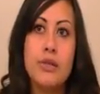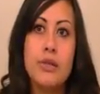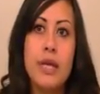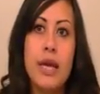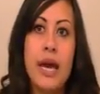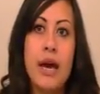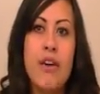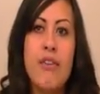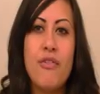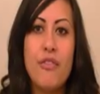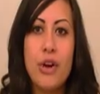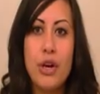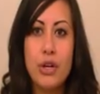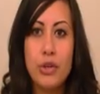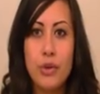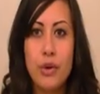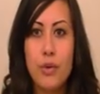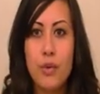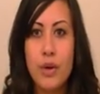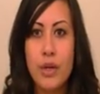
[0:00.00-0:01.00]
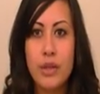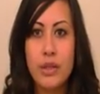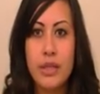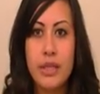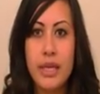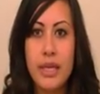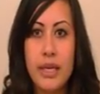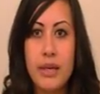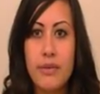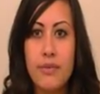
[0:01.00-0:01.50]
How far do I want to
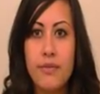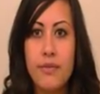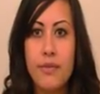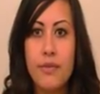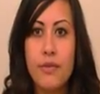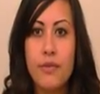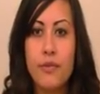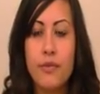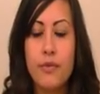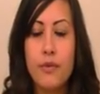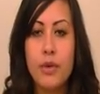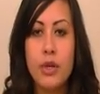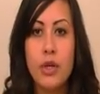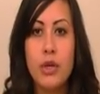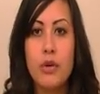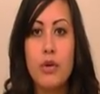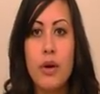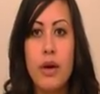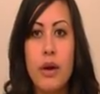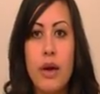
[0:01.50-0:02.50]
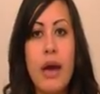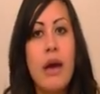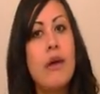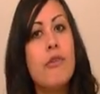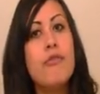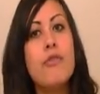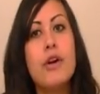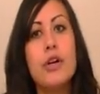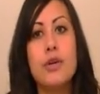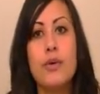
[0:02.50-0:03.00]
live? How
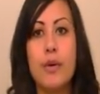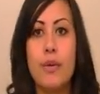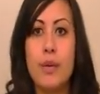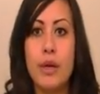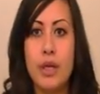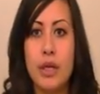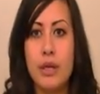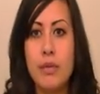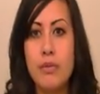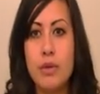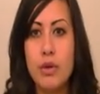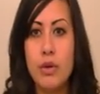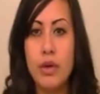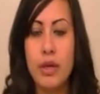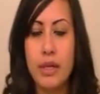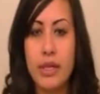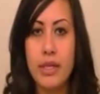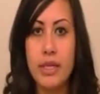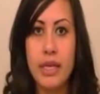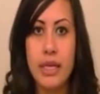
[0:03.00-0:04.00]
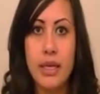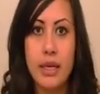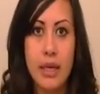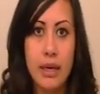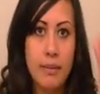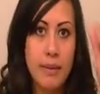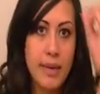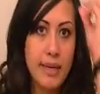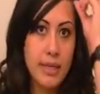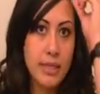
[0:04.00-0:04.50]
far do I want to commute on a
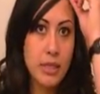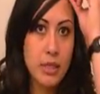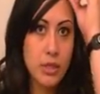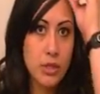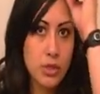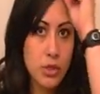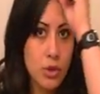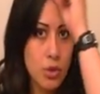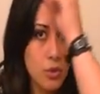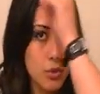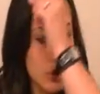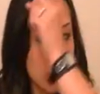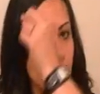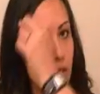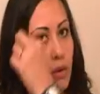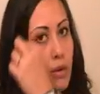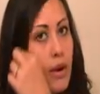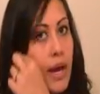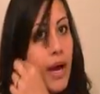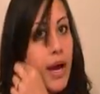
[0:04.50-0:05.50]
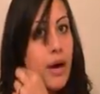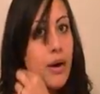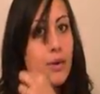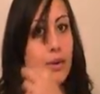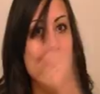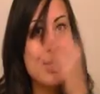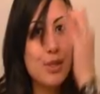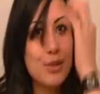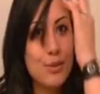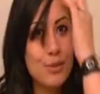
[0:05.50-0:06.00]
day-to-day basis? So the new
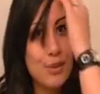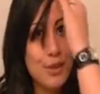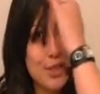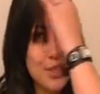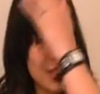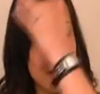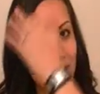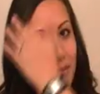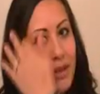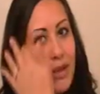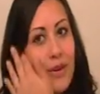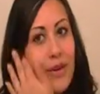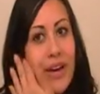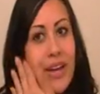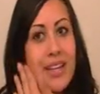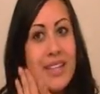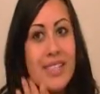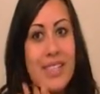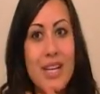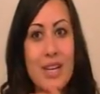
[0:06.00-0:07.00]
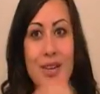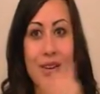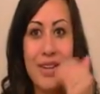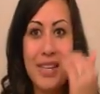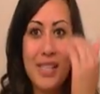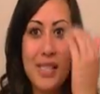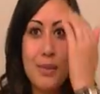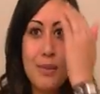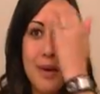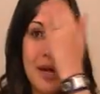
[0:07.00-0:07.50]
house, which let me go ahead and tell you
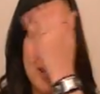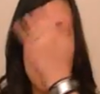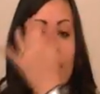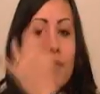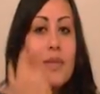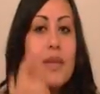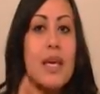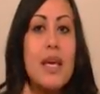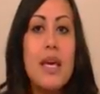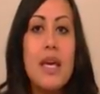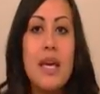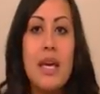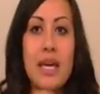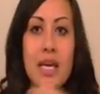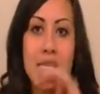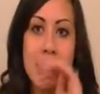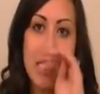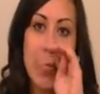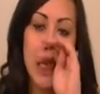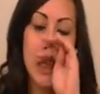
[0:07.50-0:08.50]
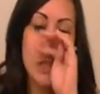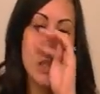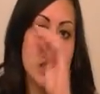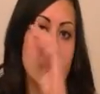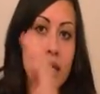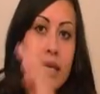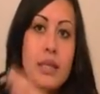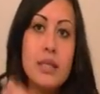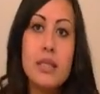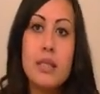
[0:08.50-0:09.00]
guys about, is
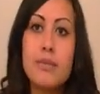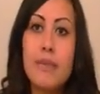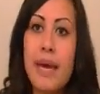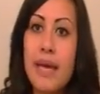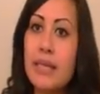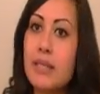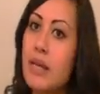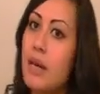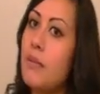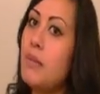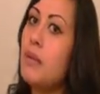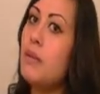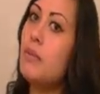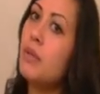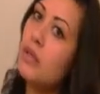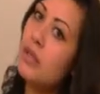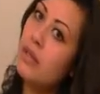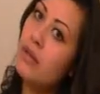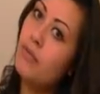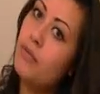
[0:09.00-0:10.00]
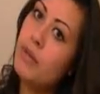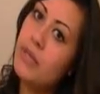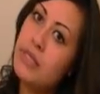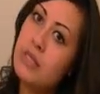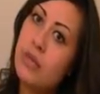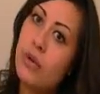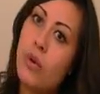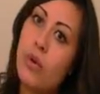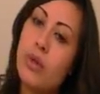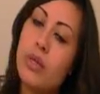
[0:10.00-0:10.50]
actually smack dab in the middle of
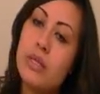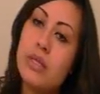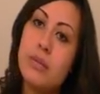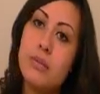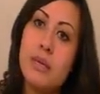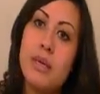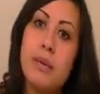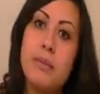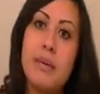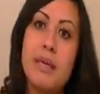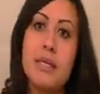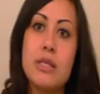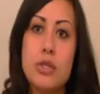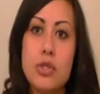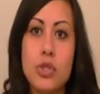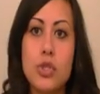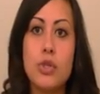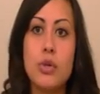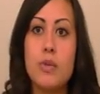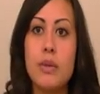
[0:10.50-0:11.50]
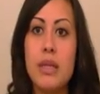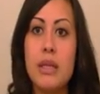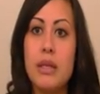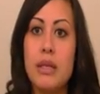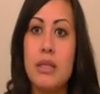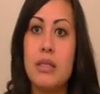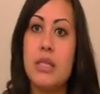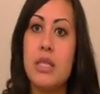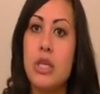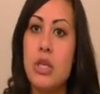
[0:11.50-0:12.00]
Pensacola to me because there's so many
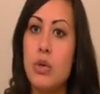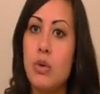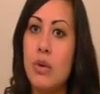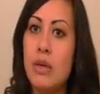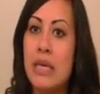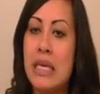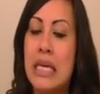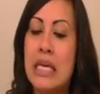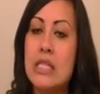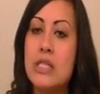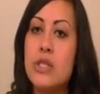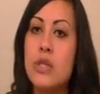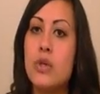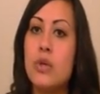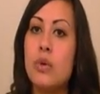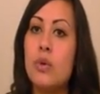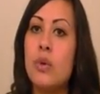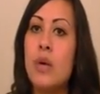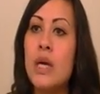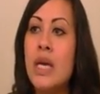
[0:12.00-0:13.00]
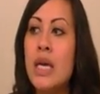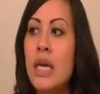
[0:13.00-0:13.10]
things that you can get to.